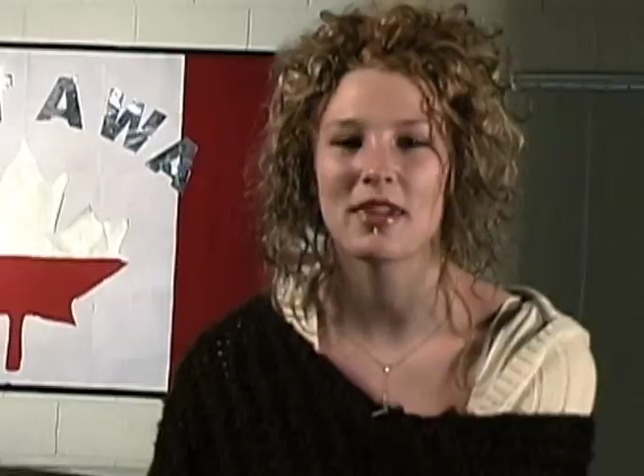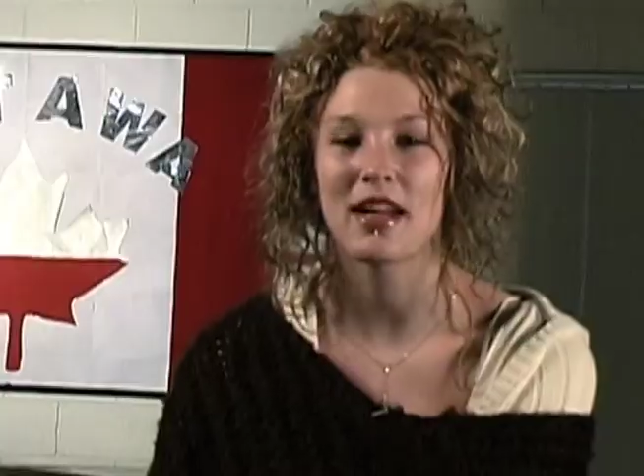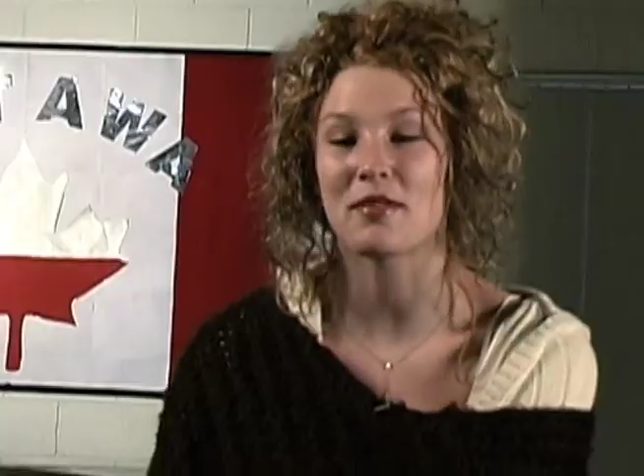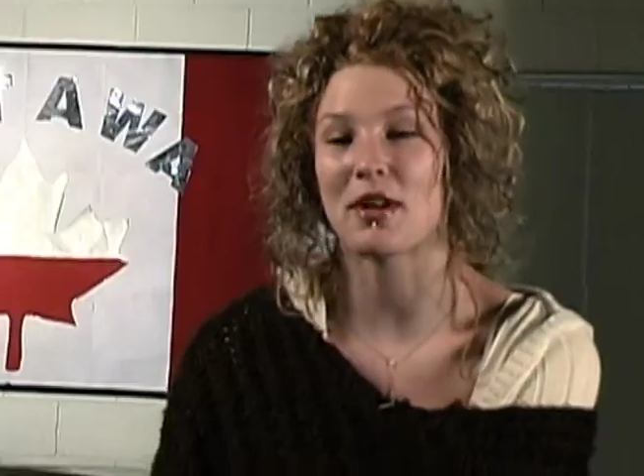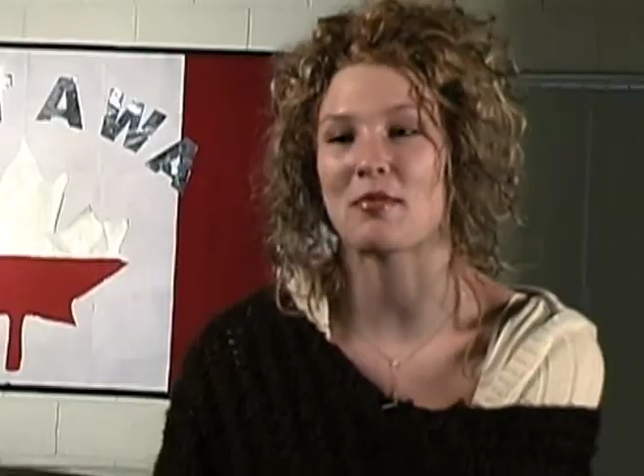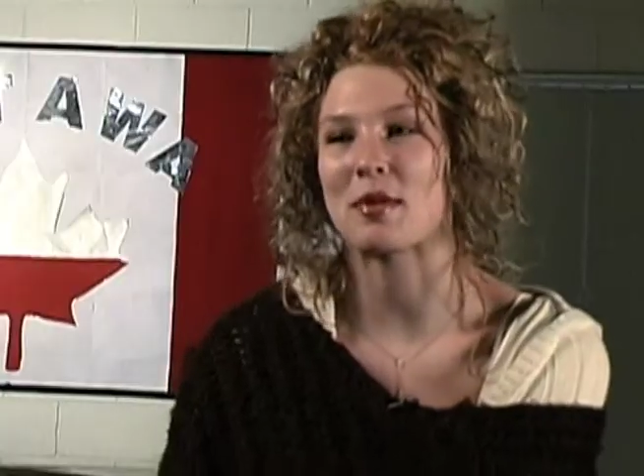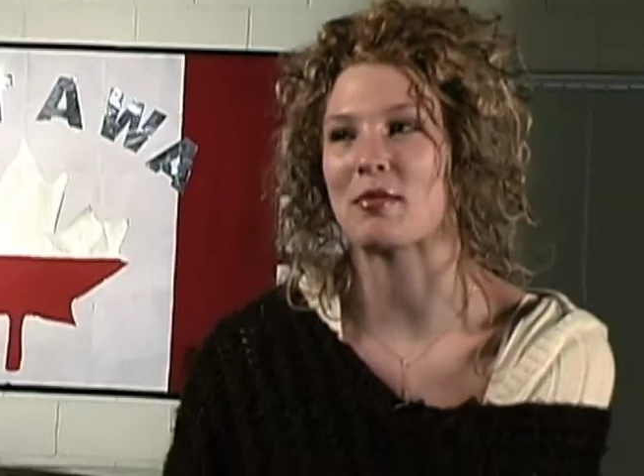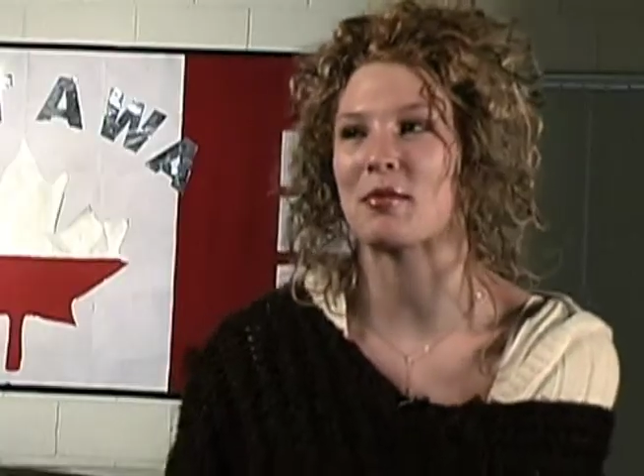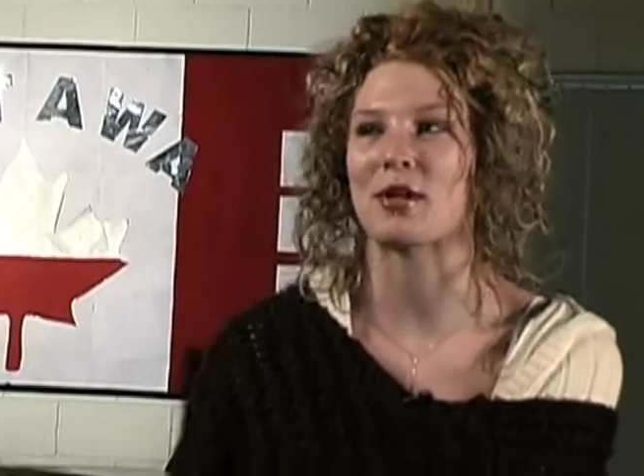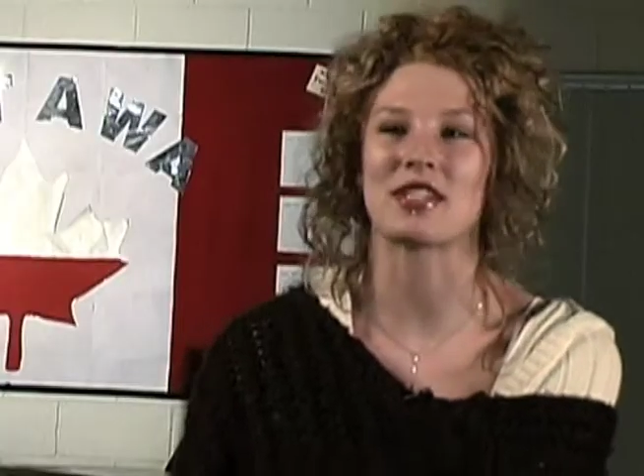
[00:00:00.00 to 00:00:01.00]
I'm a very
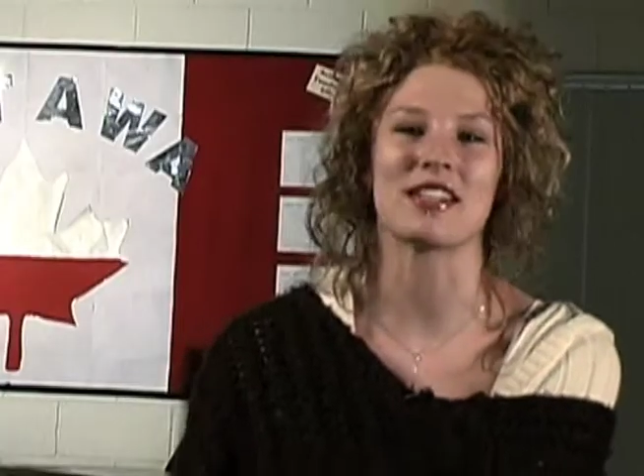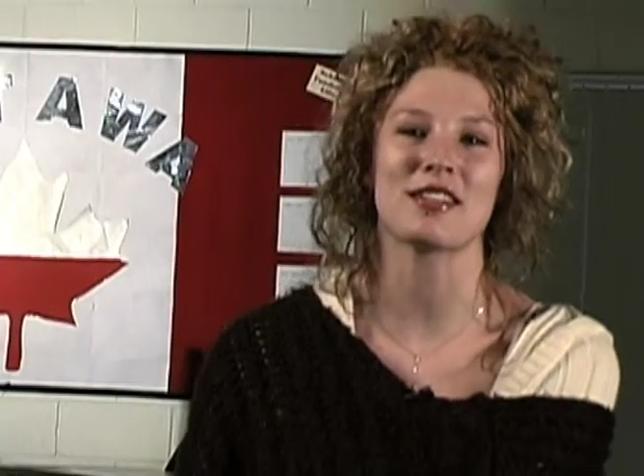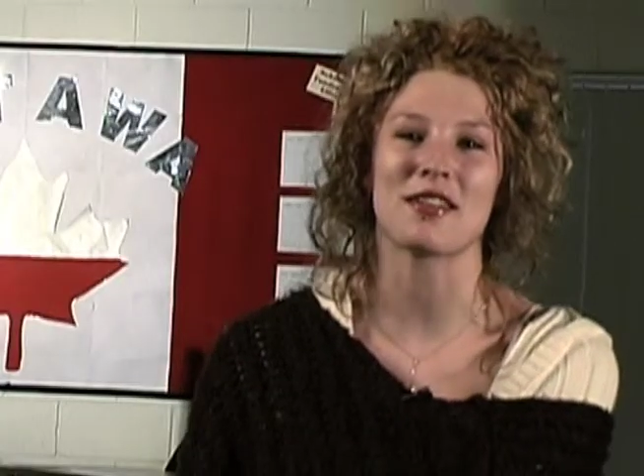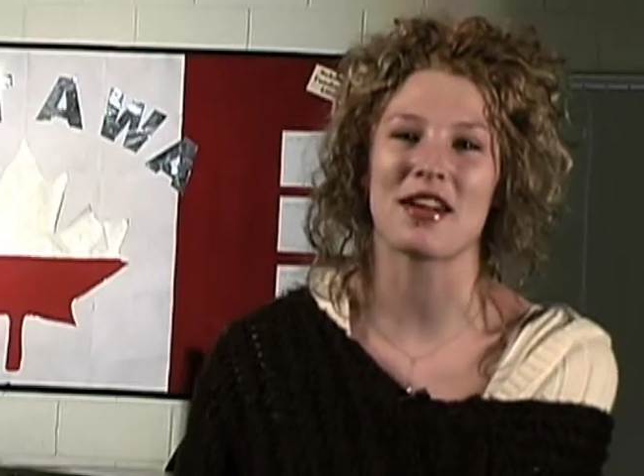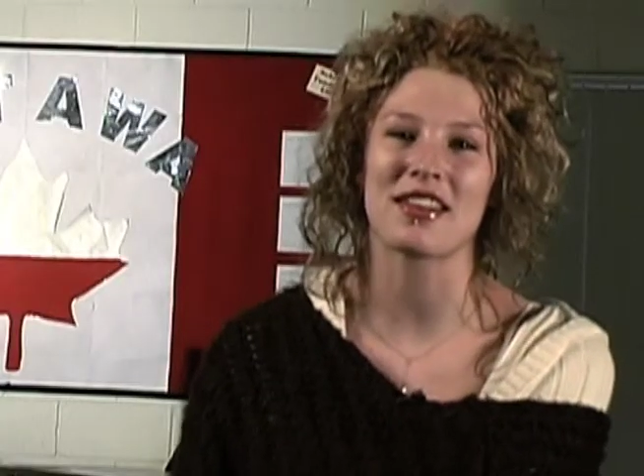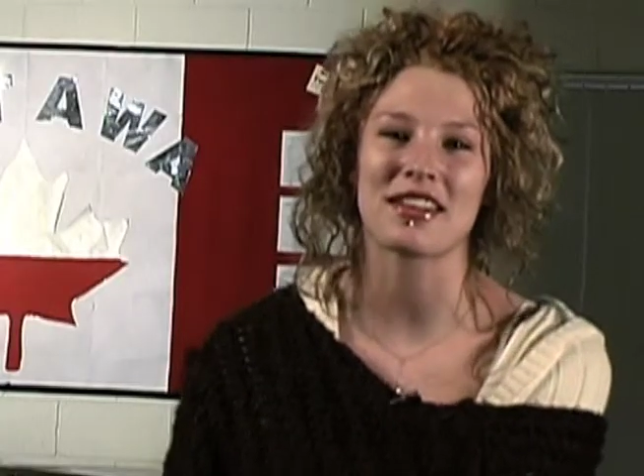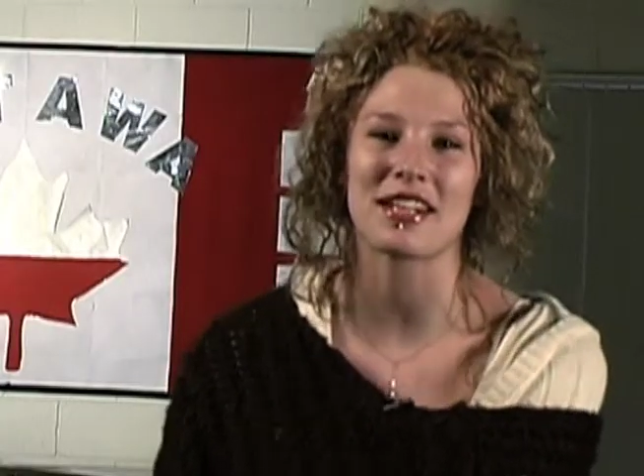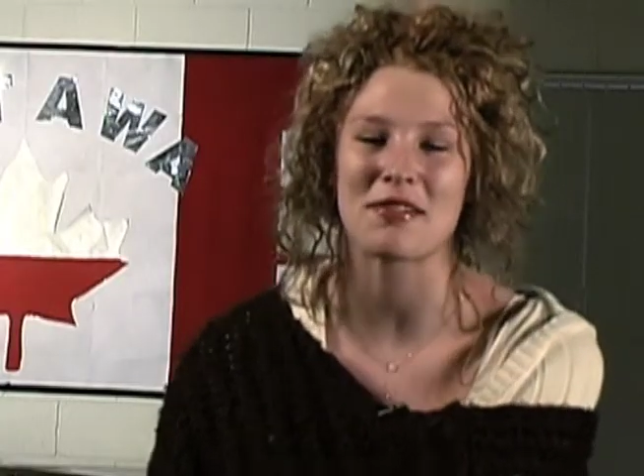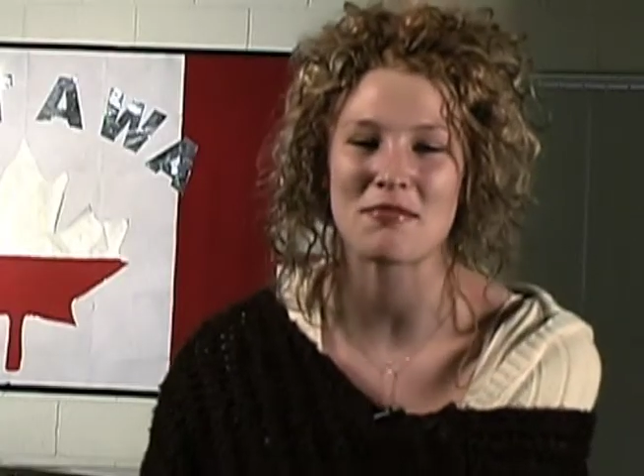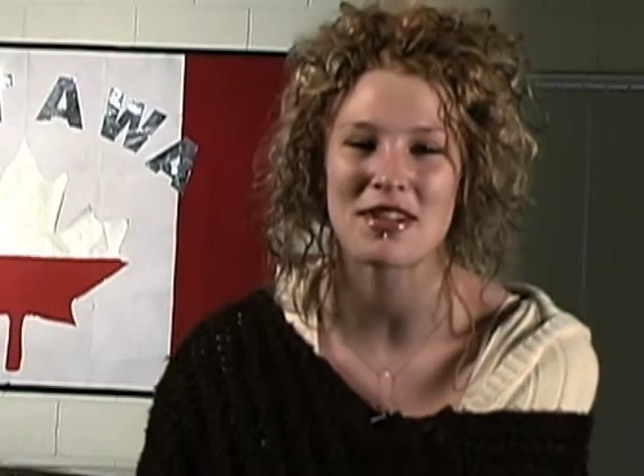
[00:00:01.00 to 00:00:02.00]
people person, so I thought
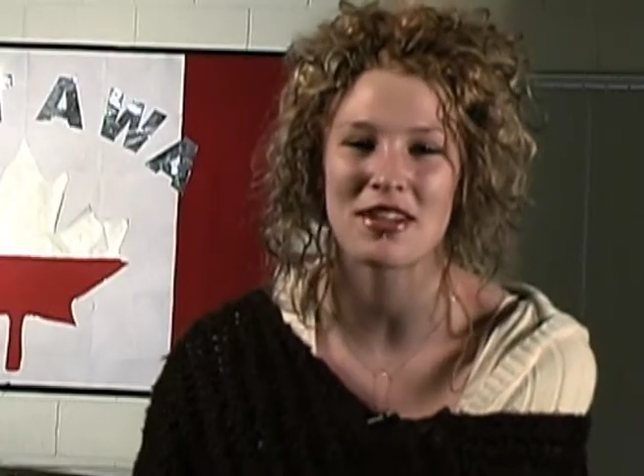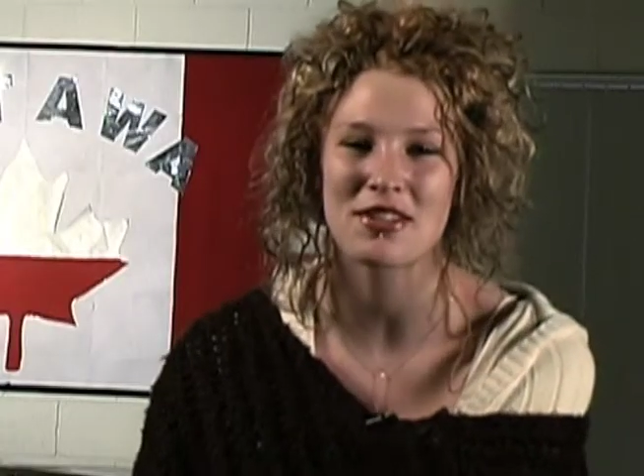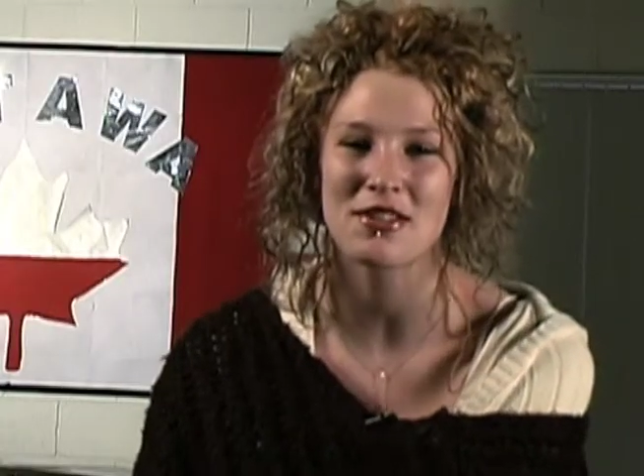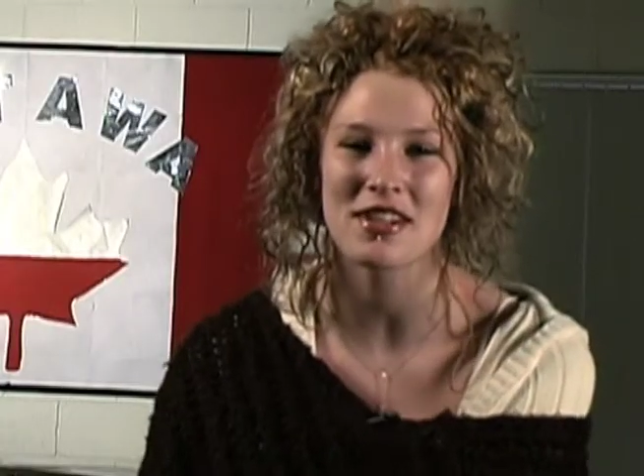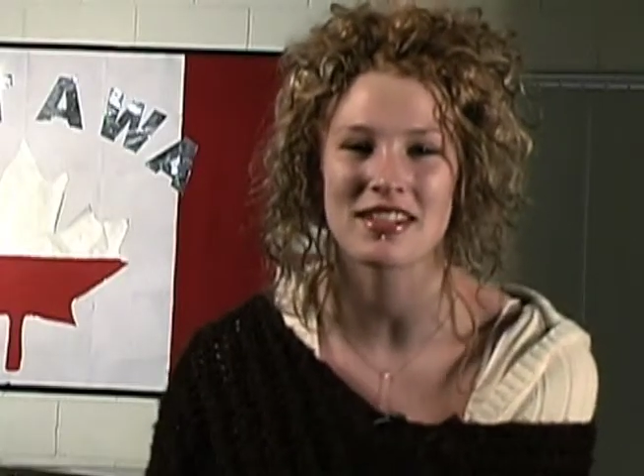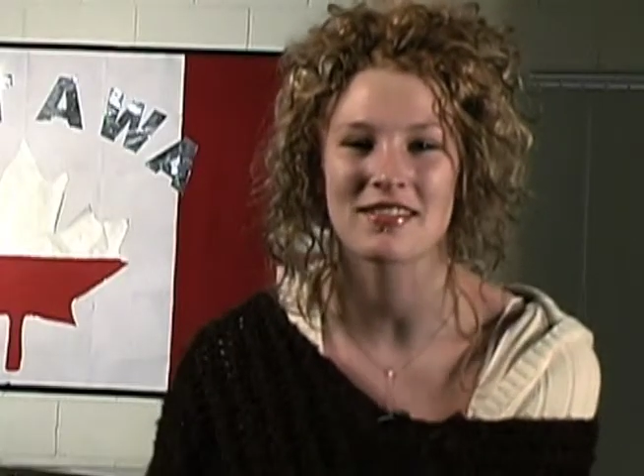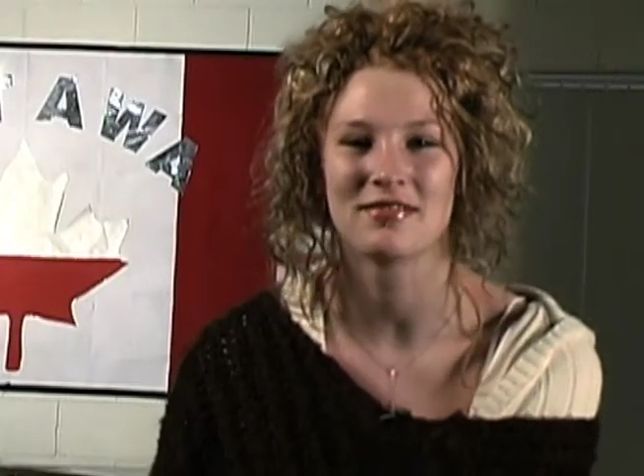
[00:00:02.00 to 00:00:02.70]
that would be a good choice.